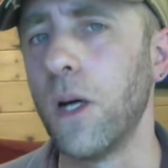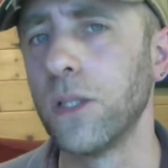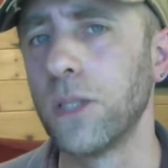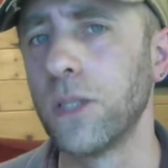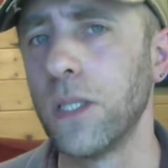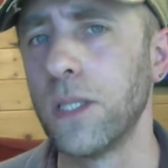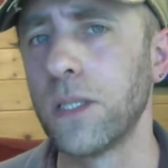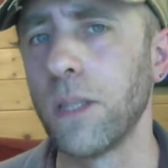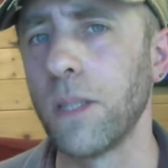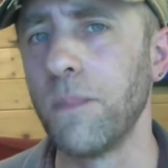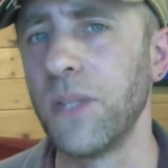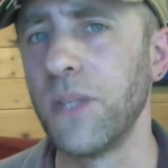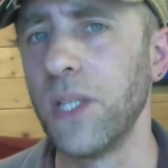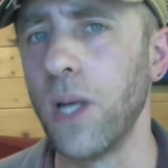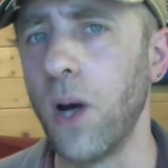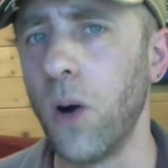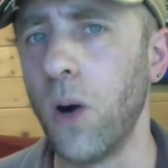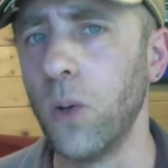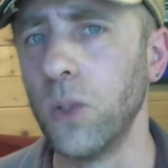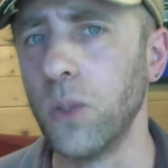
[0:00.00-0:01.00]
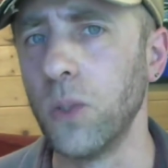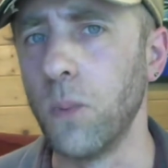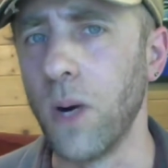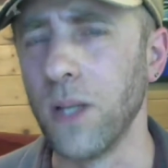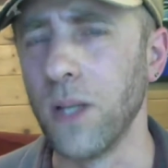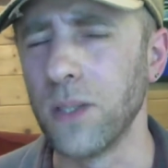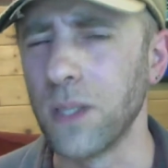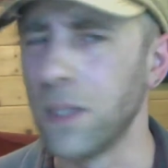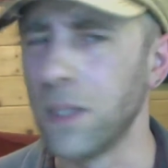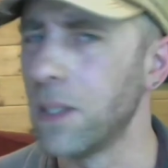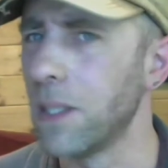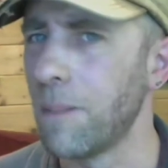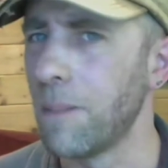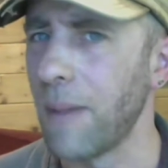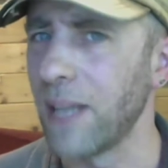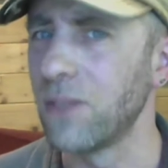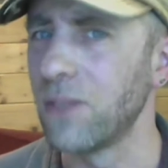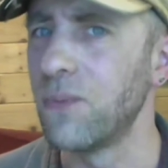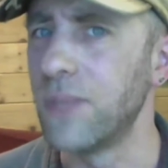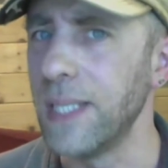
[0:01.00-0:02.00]
certainly some of the older ones, the
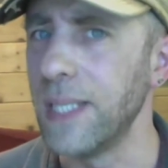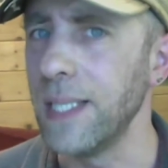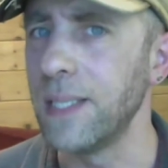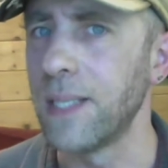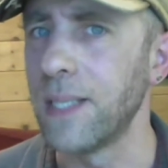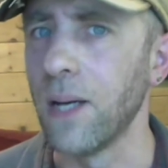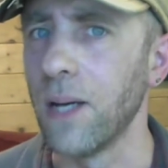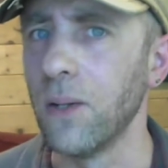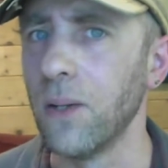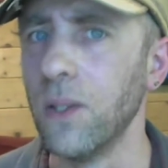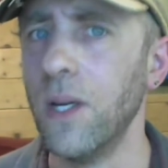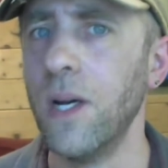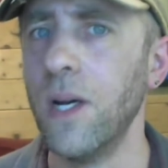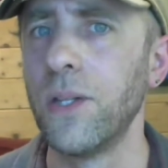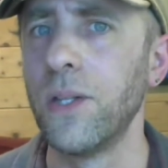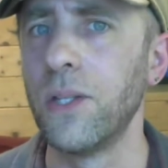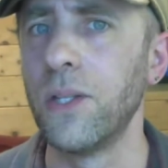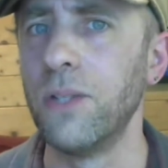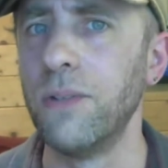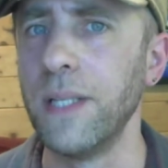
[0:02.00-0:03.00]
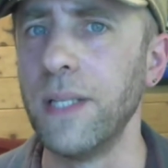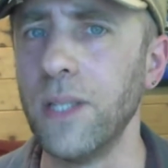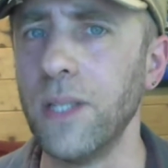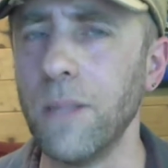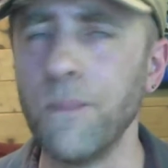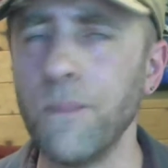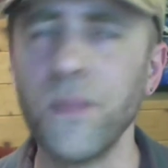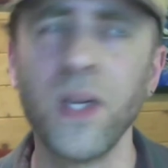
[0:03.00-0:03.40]
amount of detail that are in them.